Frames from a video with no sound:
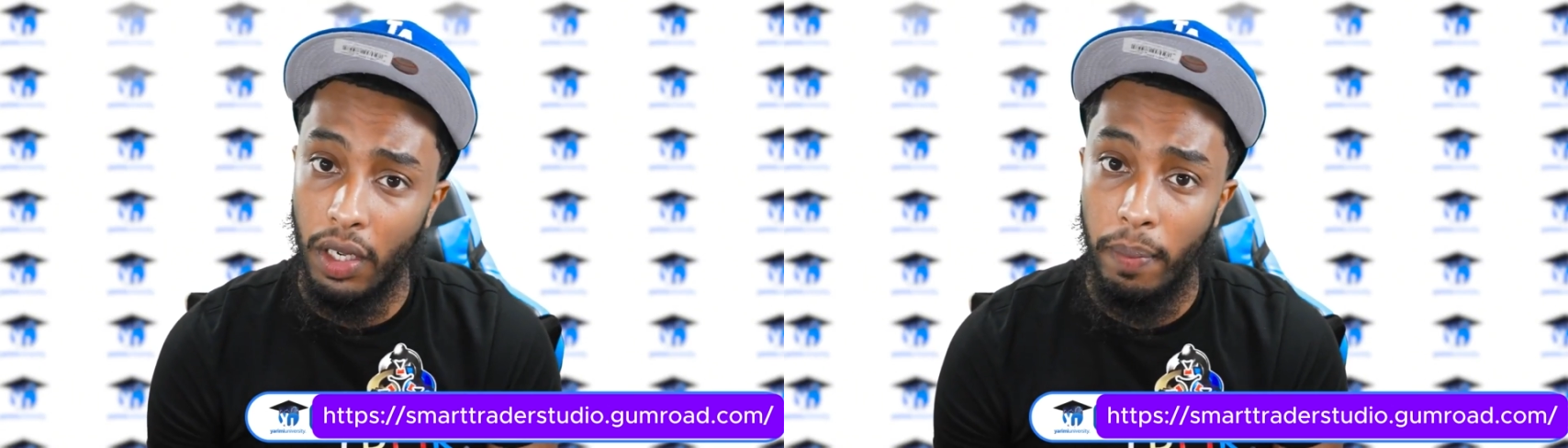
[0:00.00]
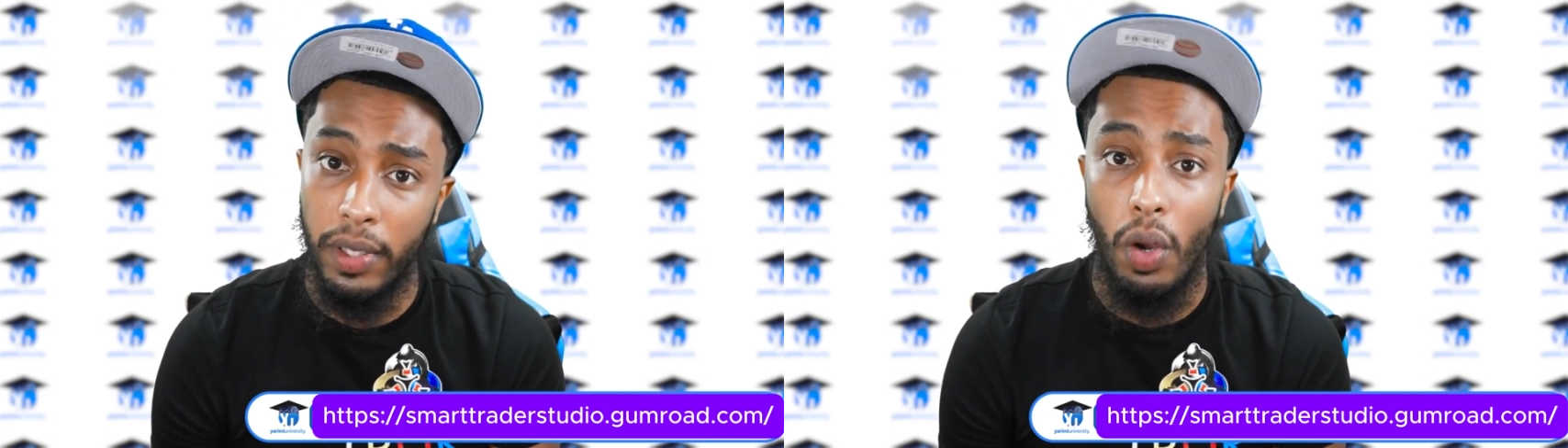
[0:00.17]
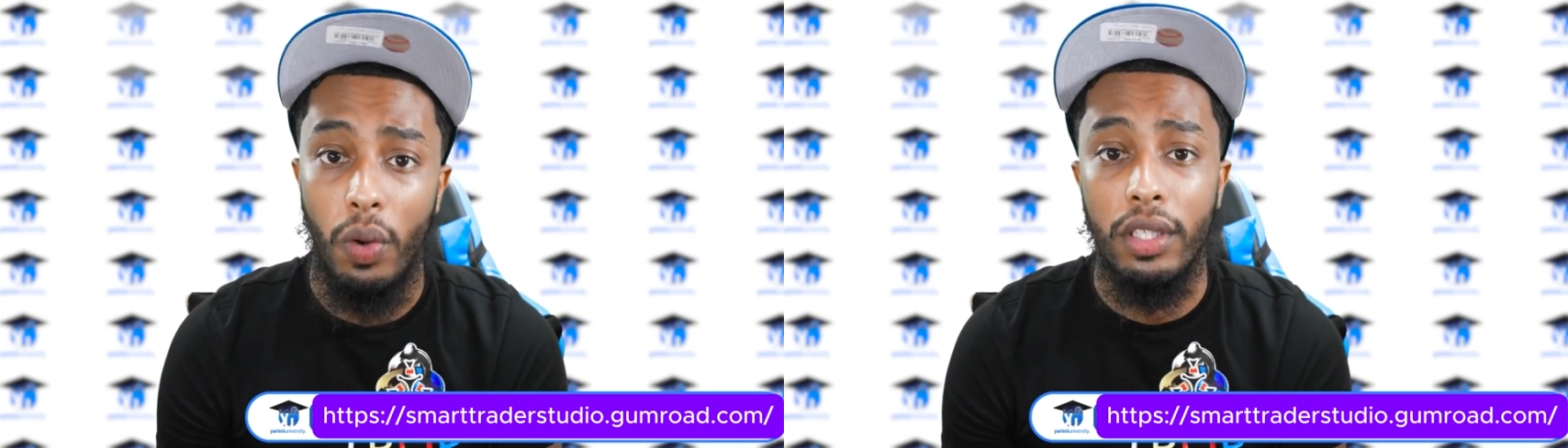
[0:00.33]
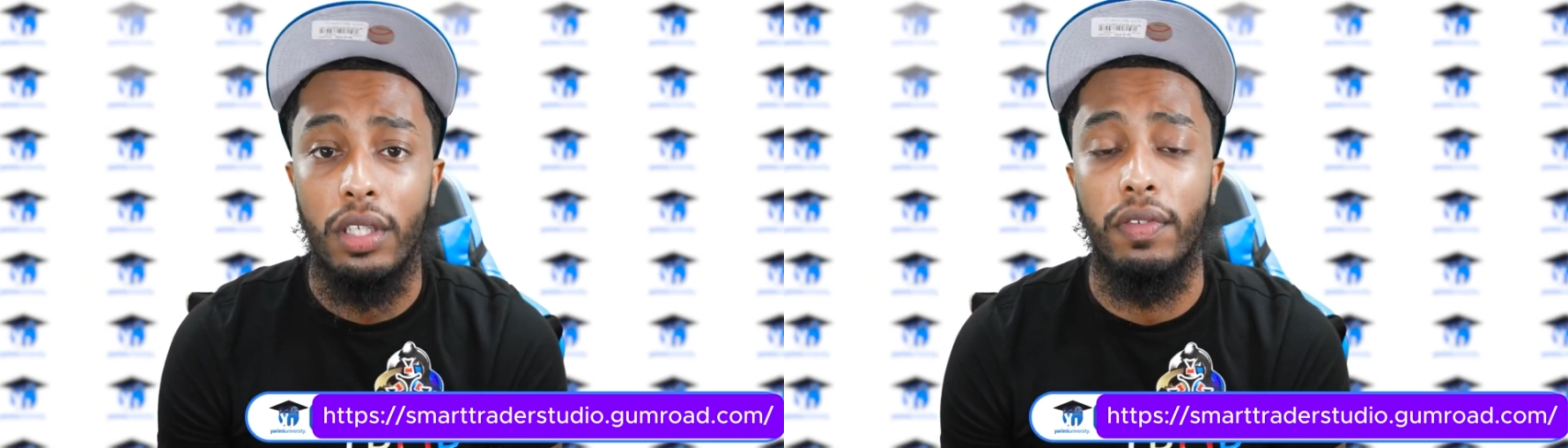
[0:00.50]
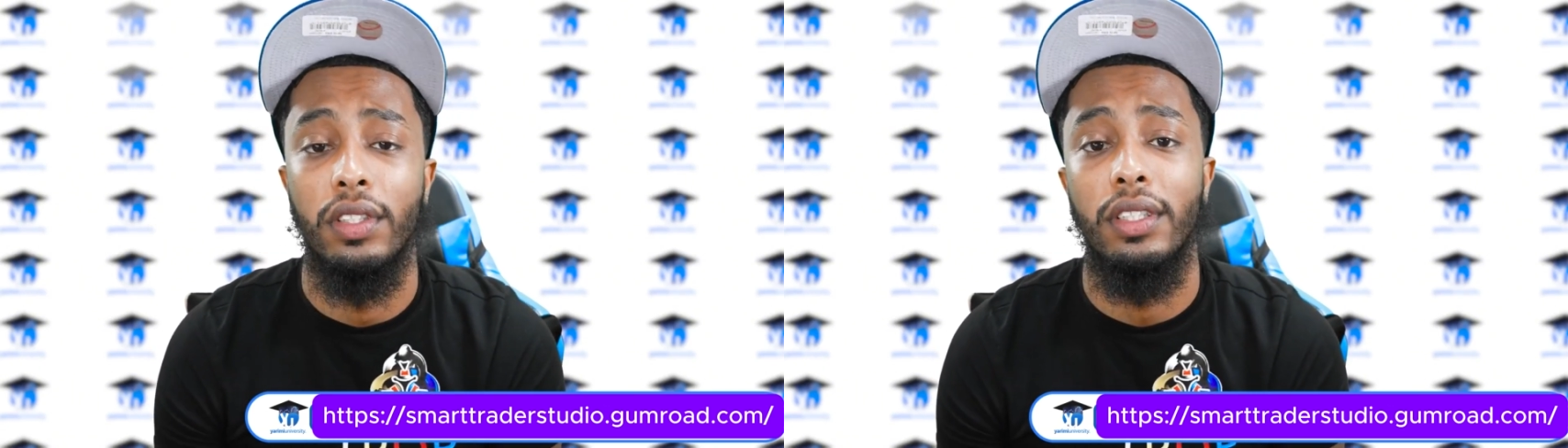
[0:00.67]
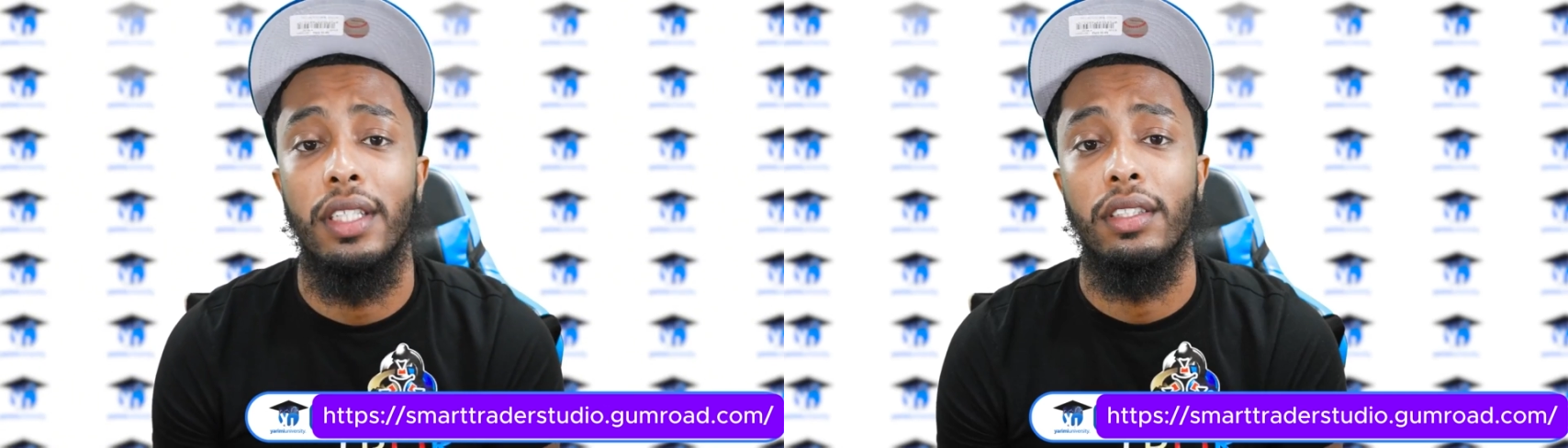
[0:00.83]
but the only
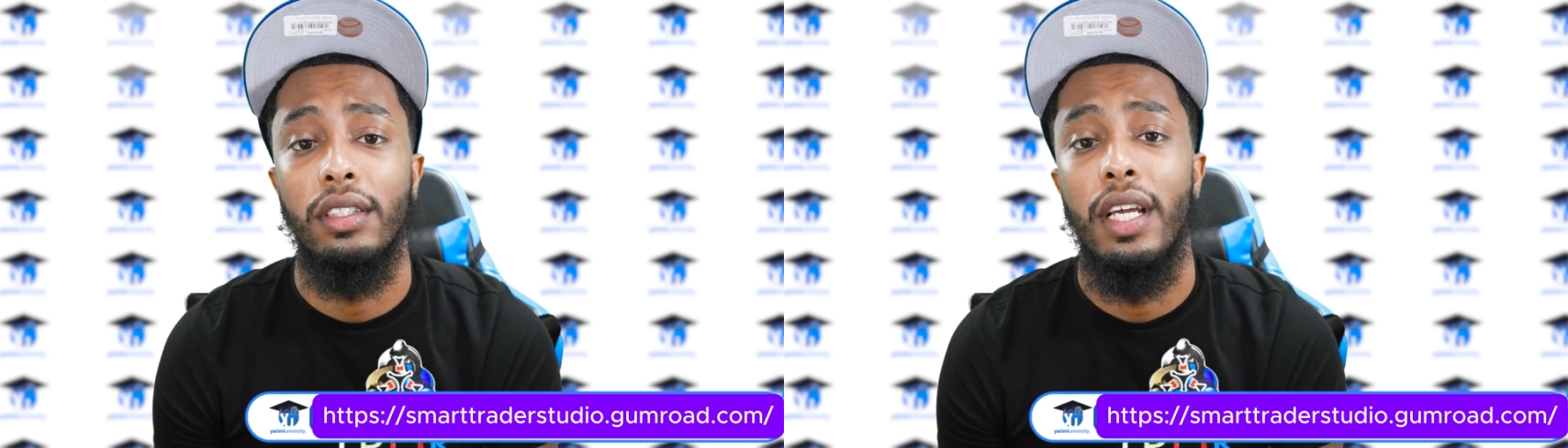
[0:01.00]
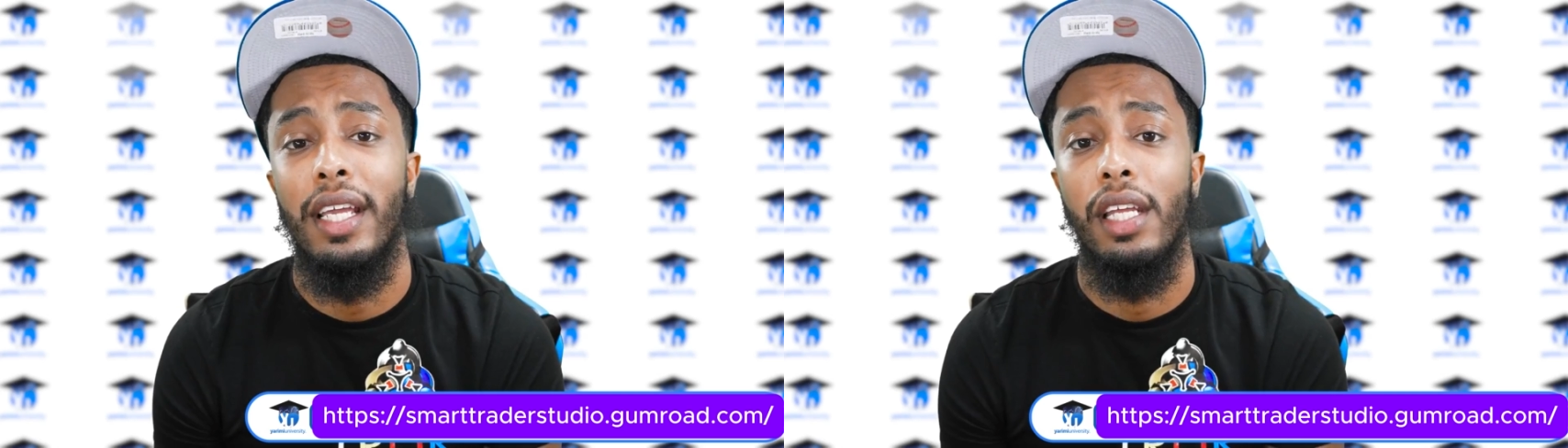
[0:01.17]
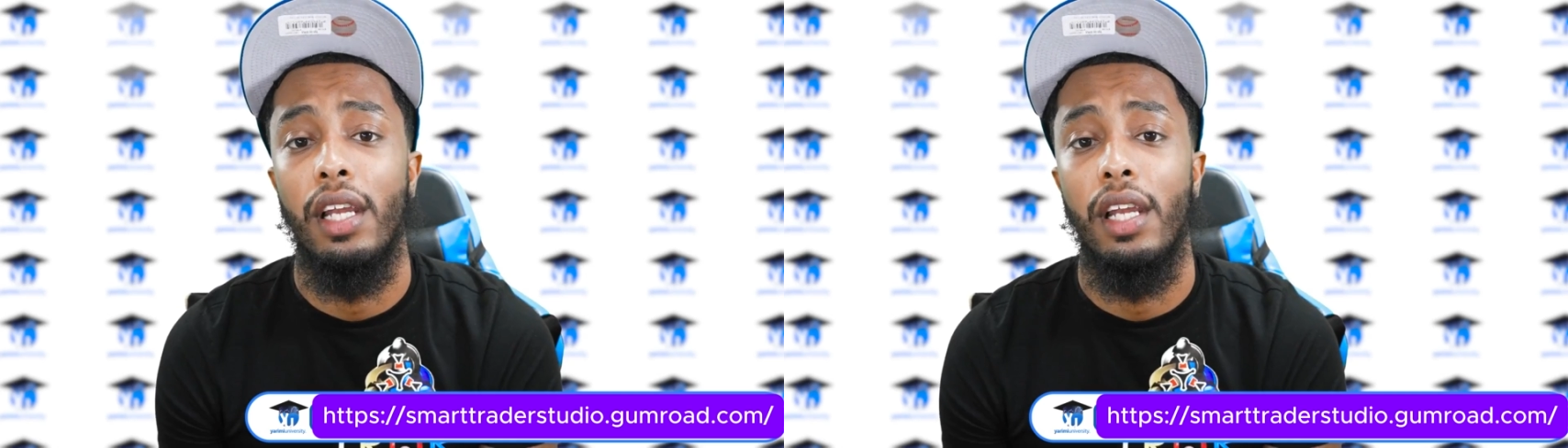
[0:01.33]
difference is he